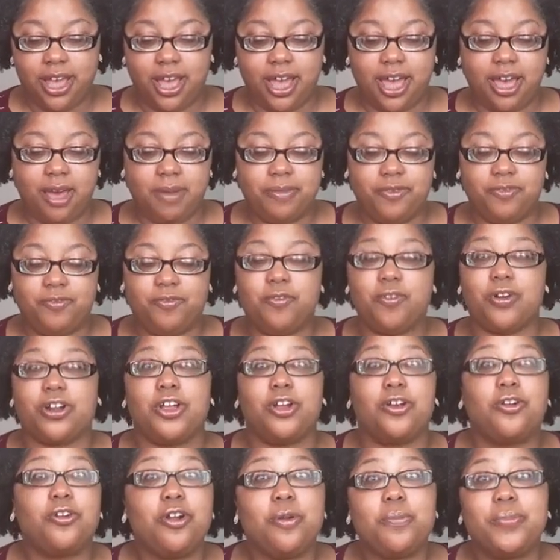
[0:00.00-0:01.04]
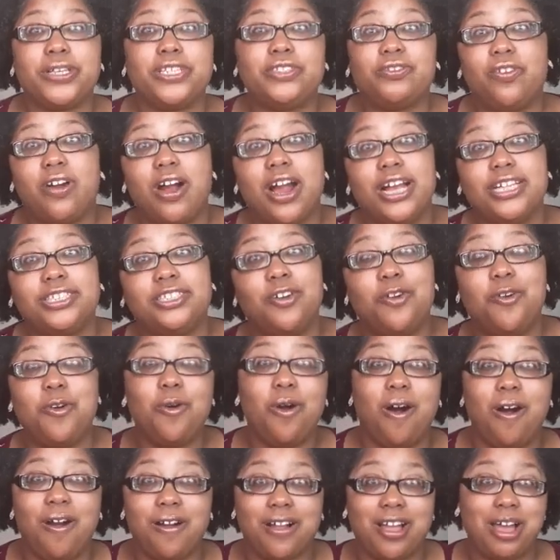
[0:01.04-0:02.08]
um, for the group as far as
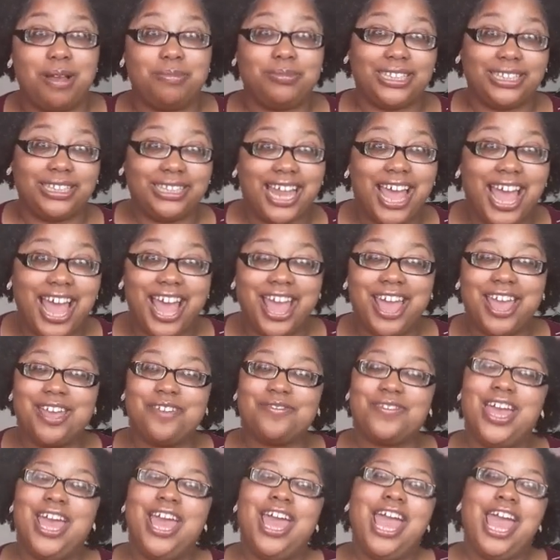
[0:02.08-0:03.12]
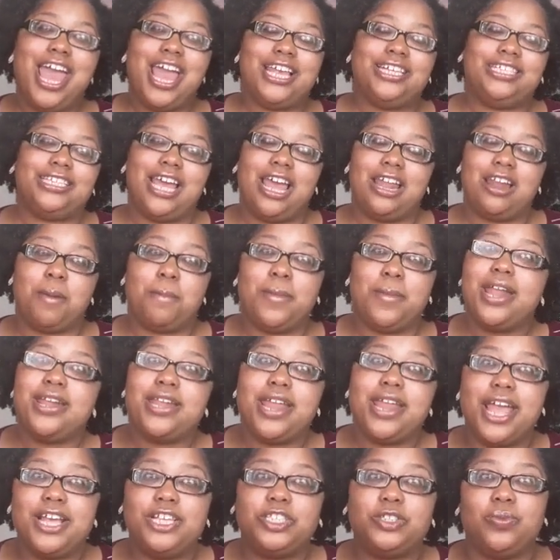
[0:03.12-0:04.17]
who all comes live is that on
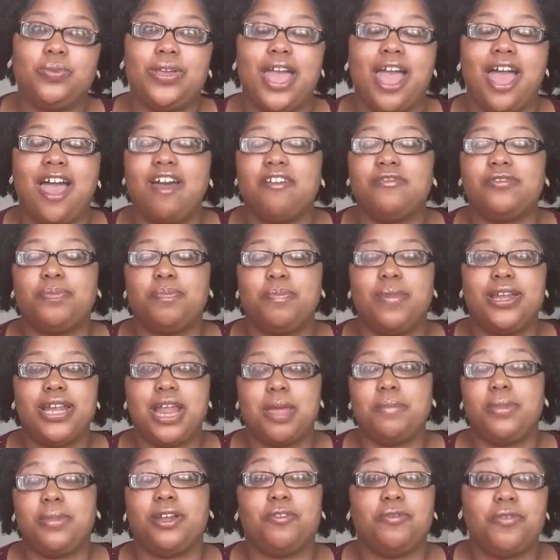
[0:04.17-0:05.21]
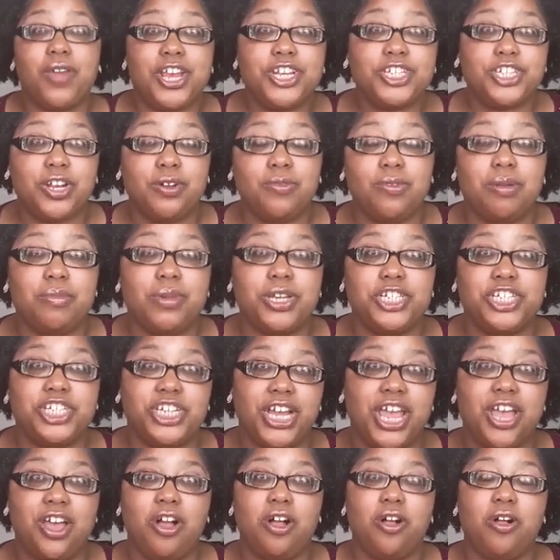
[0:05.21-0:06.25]
Mondays we have Monday Motivation with
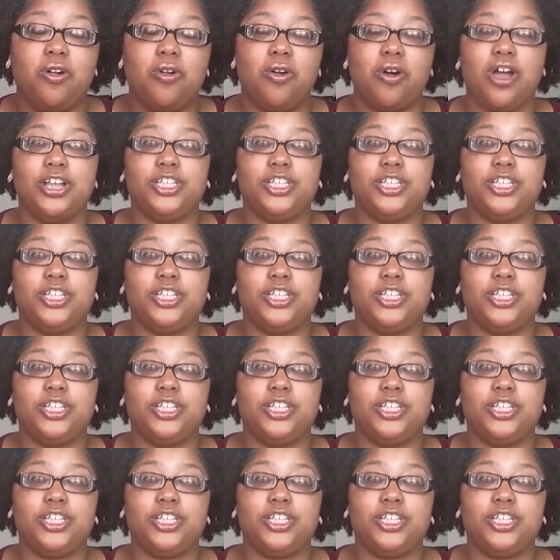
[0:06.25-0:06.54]
Michelle.